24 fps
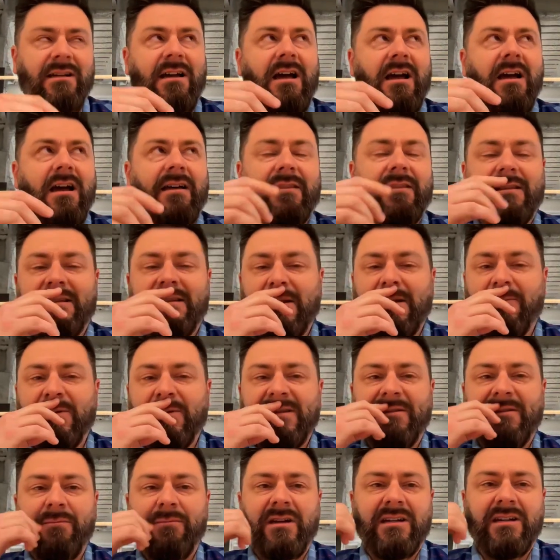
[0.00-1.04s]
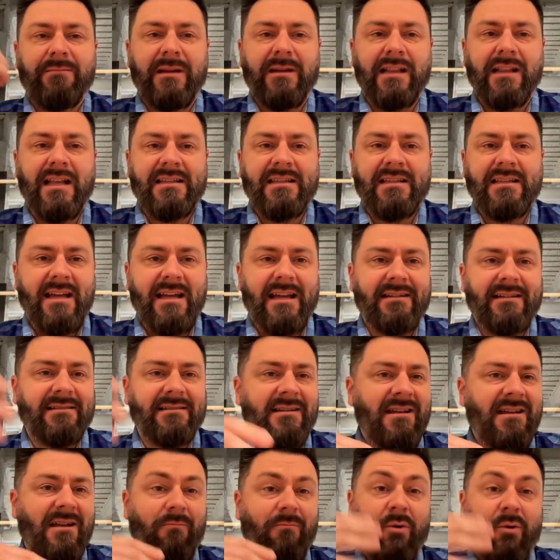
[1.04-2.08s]
uh, that was submitted to me last
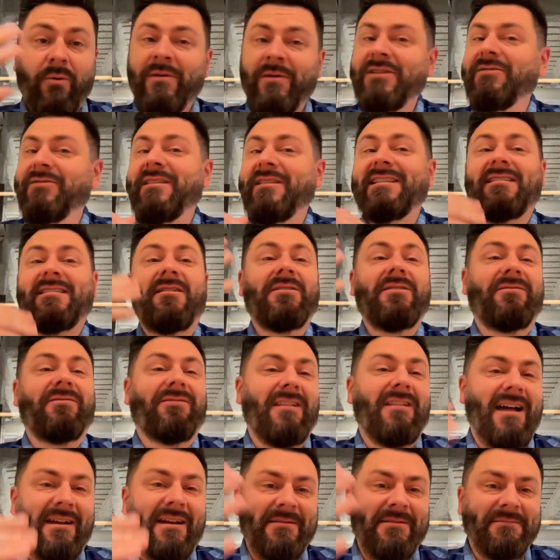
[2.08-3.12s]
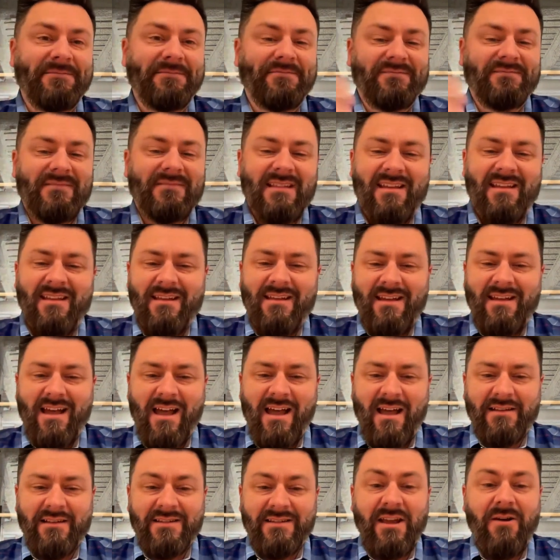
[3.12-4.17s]
night. But we're doing this on the fly.
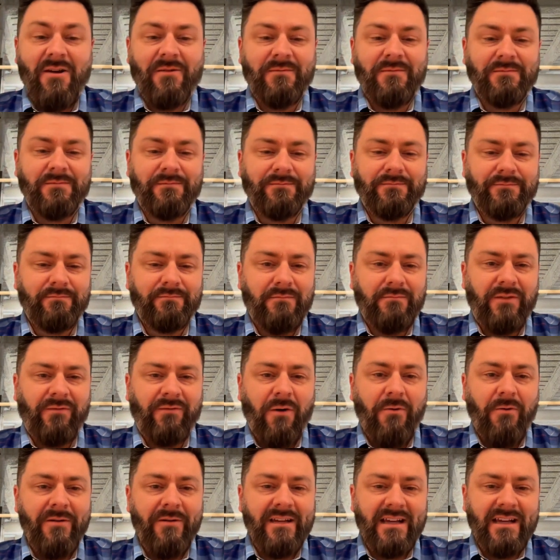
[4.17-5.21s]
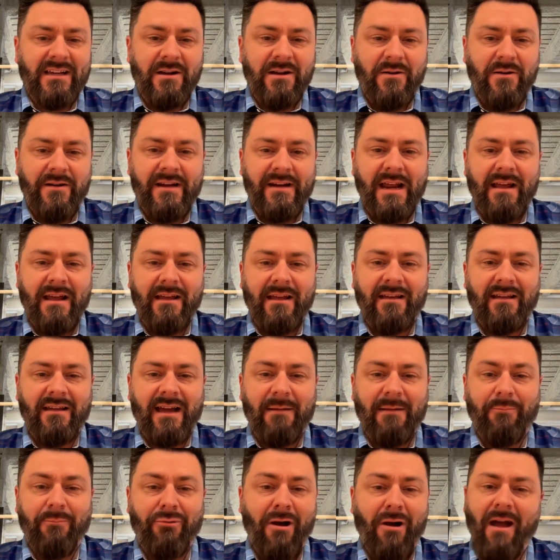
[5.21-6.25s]
Uh, so before we get going, I,
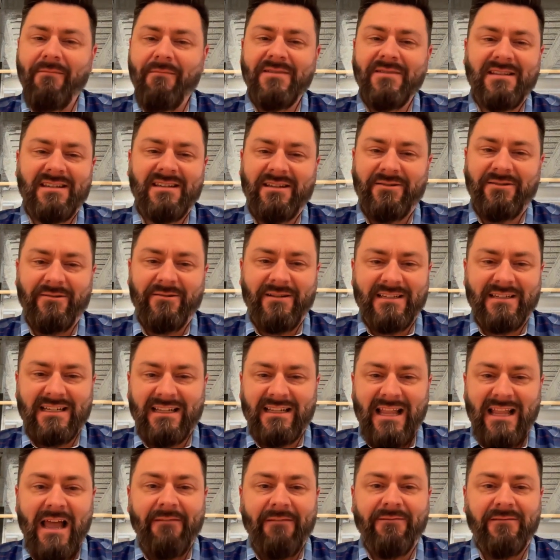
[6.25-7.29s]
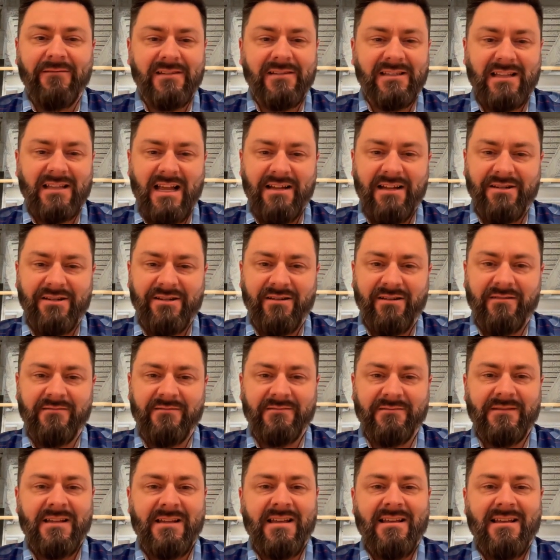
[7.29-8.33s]
I promised you a delightful slideshow,
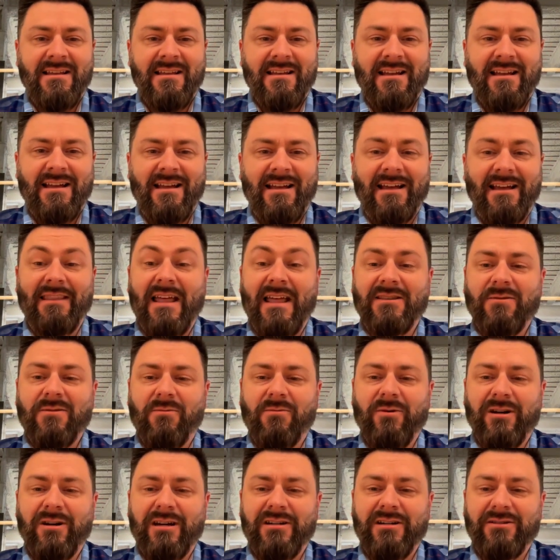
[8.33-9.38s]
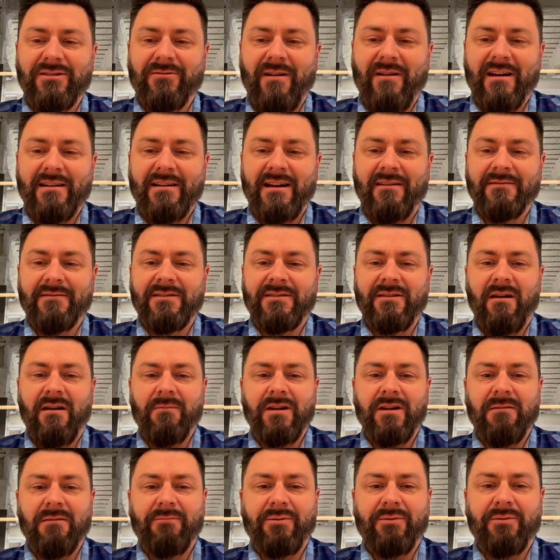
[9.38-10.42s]
uh, and that's what we're going to do right now. So
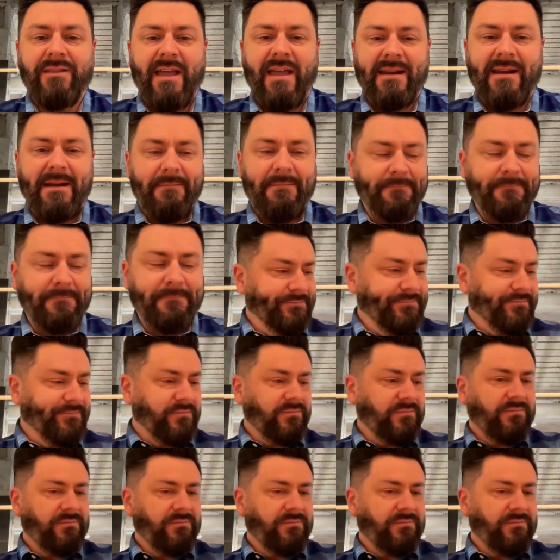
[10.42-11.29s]
I'm going to pull that up,